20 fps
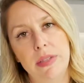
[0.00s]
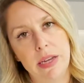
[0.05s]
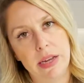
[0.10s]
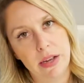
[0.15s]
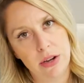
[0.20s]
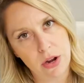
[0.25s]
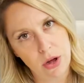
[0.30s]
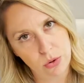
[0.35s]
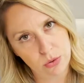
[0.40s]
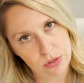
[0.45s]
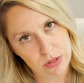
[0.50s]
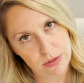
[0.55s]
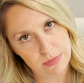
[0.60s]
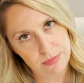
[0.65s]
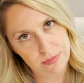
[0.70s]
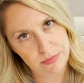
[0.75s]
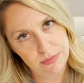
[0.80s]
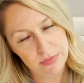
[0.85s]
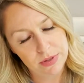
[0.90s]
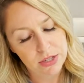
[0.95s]
a nose.
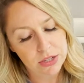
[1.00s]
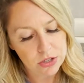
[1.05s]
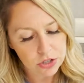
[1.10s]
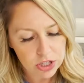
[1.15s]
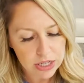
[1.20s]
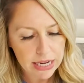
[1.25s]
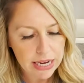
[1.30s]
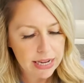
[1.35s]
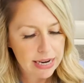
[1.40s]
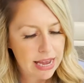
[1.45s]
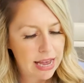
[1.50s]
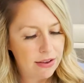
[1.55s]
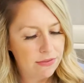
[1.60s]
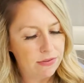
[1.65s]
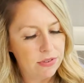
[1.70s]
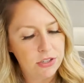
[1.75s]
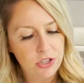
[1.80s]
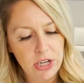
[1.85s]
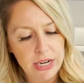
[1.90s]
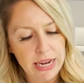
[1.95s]
She
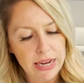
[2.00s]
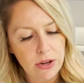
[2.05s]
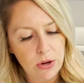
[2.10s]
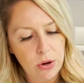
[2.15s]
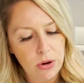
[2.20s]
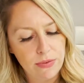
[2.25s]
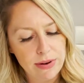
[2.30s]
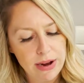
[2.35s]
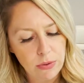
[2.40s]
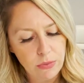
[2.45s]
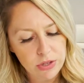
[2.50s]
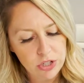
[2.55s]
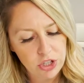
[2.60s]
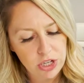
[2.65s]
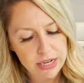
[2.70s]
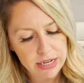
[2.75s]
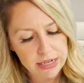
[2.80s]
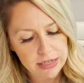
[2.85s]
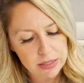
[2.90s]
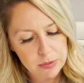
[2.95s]
can't go around, what is she
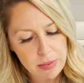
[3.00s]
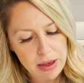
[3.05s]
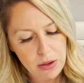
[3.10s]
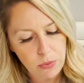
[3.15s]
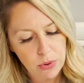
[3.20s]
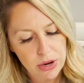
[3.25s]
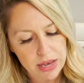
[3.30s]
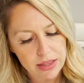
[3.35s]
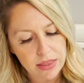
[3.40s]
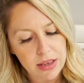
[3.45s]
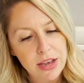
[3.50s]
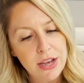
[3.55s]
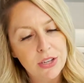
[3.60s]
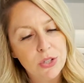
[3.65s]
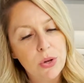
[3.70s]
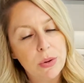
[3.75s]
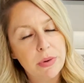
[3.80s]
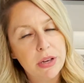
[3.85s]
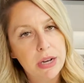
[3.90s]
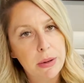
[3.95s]
gonna smell with?
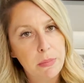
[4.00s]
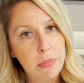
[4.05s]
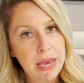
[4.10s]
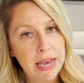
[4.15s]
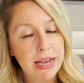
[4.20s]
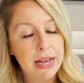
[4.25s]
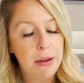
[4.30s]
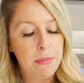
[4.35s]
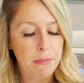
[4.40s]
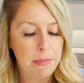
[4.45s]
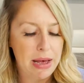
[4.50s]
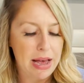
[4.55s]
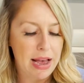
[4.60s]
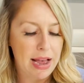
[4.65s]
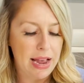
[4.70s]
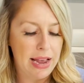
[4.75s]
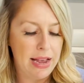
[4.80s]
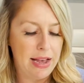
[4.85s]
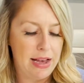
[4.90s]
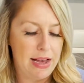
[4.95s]
So I'm gonna pick up
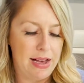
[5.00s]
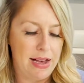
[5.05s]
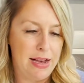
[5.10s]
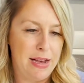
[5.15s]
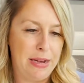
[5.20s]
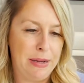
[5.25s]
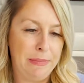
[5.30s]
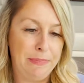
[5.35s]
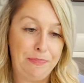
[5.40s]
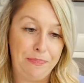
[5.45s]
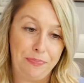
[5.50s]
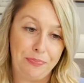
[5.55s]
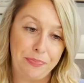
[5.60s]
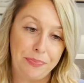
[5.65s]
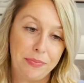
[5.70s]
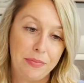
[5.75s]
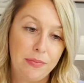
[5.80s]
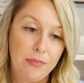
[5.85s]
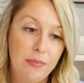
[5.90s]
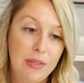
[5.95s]
my
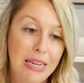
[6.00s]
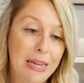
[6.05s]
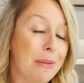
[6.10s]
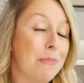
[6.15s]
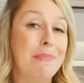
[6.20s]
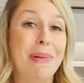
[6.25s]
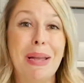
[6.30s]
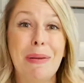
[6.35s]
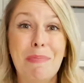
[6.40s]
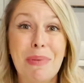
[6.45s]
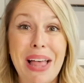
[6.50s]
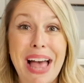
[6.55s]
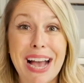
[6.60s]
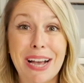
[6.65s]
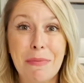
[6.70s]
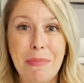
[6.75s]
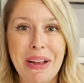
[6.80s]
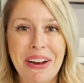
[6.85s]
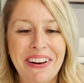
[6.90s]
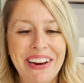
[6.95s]

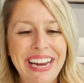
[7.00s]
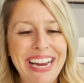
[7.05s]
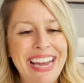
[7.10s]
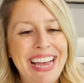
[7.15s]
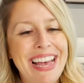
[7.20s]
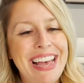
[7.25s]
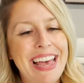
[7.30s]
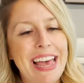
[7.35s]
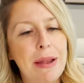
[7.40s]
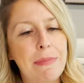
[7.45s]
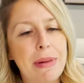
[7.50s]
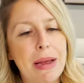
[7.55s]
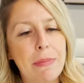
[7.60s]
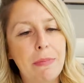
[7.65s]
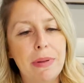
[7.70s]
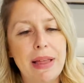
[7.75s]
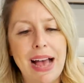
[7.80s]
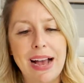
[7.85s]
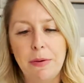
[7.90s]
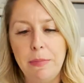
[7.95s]
blackberry, and my
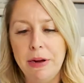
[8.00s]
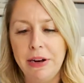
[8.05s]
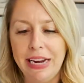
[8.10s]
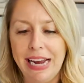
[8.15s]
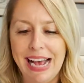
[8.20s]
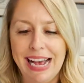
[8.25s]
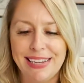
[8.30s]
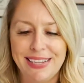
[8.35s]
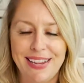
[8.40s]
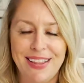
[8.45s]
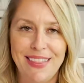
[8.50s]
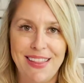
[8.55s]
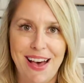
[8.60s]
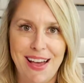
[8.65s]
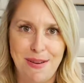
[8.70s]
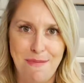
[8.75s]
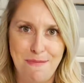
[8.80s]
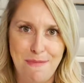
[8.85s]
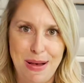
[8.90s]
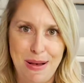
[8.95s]
blackberry has a lot
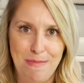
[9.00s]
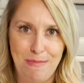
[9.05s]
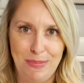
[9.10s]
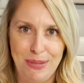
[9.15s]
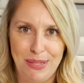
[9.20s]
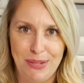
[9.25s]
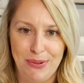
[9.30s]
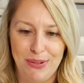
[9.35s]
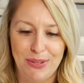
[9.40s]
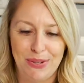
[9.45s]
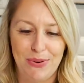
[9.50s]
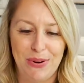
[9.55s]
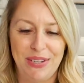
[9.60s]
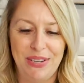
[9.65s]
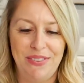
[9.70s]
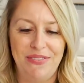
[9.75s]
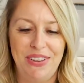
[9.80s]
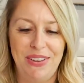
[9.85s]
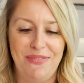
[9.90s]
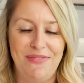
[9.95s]
of bumps, so it's going
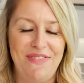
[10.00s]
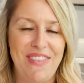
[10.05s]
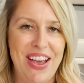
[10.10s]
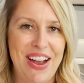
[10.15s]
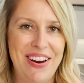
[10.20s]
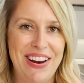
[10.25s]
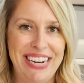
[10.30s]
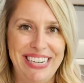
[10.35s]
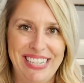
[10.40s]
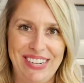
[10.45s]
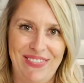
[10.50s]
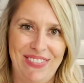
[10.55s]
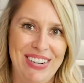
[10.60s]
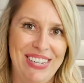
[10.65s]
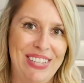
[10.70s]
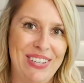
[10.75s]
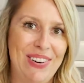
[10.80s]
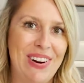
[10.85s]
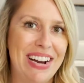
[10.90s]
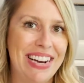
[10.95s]
to feel very
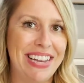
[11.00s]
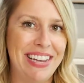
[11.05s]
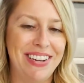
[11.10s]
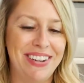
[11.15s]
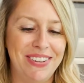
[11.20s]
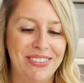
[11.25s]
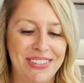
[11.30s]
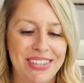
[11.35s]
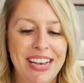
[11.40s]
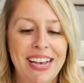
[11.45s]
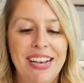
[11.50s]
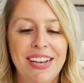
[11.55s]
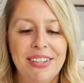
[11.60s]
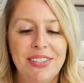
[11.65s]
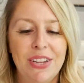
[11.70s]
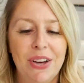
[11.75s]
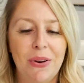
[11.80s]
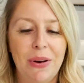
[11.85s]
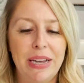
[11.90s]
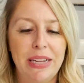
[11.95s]
different to our kiddos.
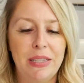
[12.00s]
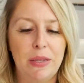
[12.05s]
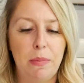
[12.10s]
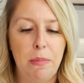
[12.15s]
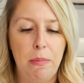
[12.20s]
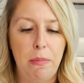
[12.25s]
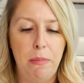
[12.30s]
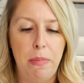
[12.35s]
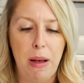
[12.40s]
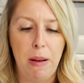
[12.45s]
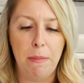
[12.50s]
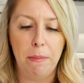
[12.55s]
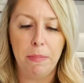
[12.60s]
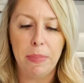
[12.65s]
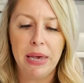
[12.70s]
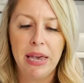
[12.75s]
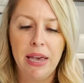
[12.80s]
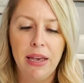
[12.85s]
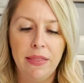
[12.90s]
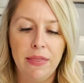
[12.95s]
So it's
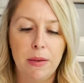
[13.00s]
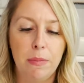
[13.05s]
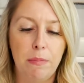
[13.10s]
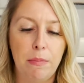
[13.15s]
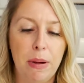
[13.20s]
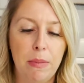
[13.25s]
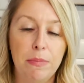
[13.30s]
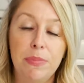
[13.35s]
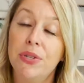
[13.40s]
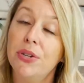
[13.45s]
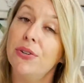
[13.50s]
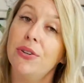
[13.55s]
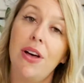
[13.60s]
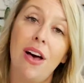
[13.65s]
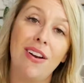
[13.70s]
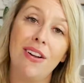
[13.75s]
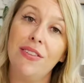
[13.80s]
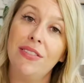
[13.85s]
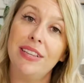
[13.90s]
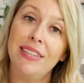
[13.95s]
bumpy. The bumps are
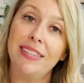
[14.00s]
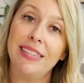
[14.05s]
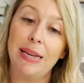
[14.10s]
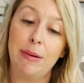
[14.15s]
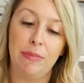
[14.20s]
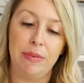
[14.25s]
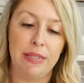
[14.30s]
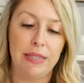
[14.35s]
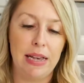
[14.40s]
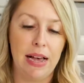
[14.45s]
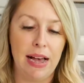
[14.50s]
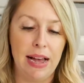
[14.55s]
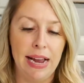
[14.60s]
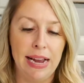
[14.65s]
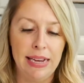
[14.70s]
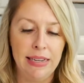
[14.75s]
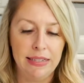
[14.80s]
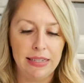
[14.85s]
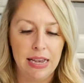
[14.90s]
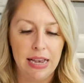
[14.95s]
not all the same
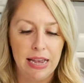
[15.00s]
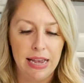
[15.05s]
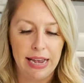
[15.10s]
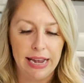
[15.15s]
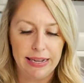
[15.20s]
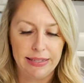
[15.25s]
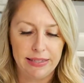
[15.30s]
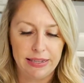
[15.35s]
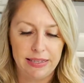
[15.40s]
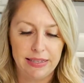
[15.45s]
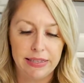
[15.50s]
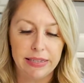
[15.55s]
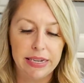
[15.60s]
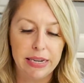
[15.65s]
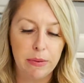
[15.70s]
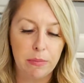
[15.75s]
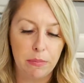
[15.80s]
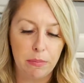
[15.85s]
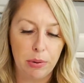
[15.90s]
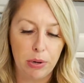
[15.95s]
size. It's a
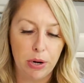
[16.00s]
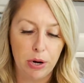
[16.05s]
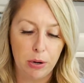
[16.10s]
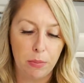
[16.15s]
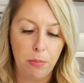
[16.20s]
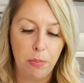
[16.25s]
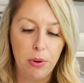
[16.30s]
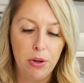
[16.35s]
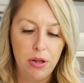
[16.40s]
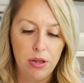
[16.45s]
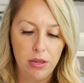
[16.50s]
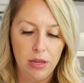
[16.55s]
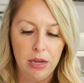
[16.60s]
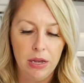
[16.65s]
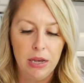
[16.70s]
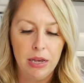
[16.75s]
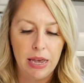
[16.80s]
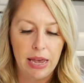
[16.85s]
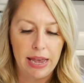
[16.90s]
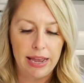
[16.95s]
deep purple.
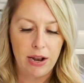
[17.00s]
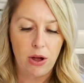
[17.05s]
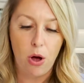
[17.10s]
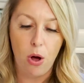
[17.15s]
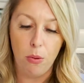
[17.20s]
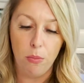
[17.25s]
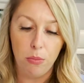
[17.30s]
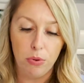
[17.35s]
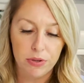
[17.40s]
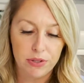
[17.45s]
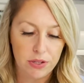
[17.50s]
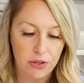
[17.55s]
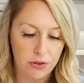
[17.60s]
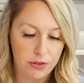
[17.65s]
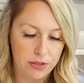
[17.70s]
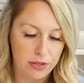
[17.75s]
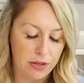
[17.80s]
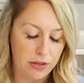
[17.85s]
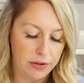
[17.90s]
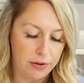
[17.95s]
It almost
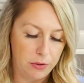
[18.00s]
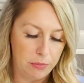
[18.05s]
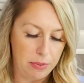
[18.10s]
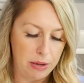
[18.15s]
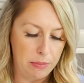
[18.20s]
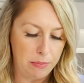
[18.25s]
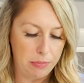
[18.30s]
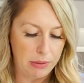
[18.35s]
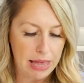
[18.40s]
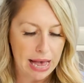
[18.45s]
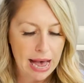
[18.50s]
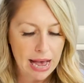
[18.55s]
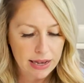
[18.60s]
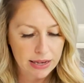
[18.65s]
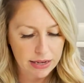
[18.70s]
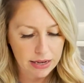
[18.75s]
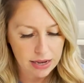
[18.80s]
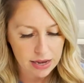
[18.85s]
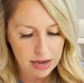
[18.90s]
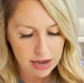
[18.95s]
looks a little bit
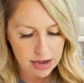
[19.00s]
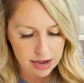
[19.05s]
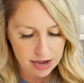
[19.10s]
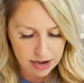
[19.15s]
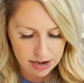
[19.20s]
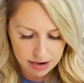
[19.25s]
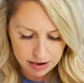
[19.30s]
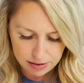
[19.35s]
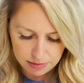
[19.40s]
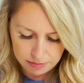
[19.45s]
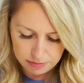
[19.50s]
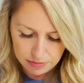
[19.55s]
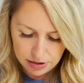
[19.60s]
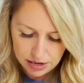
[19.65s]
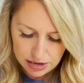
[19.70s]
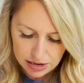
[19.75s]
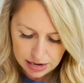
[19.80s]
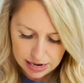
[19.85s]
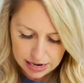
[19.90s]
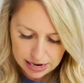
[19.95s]
black.
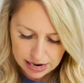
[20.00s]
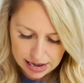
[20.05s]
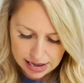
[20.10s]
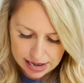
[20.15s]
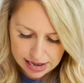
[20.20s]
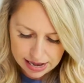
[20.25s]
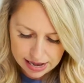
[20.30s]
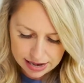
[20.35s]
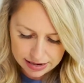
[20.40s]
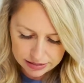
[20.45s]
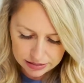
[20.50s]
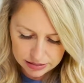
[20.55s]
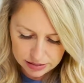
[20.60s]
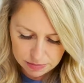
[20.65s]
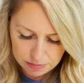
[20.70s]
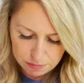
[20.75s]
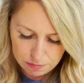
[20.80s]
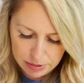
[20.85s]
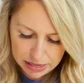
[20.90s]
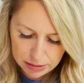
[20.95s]
It has
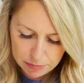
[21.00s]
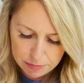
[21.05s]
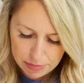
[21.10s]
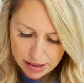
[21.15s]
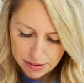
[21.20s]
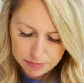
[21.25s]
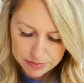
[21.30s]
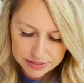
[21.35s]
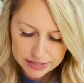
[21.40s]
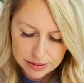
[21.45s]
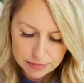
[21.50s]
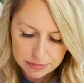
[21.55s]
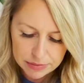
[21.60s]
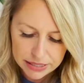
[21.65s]
some big bumps, some